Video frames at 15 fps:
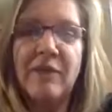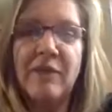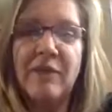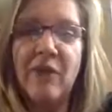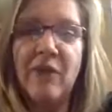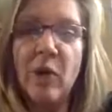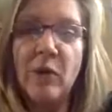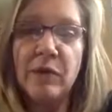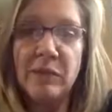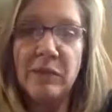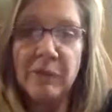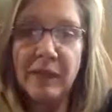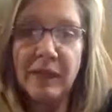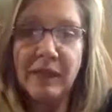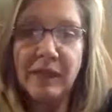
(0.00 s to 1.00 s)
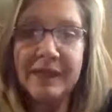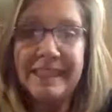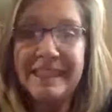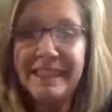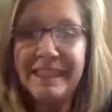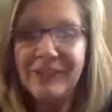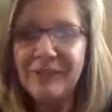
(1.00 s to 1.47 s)
I've always been a
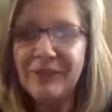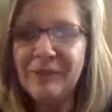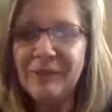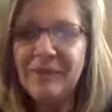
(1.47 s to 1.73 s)
leader.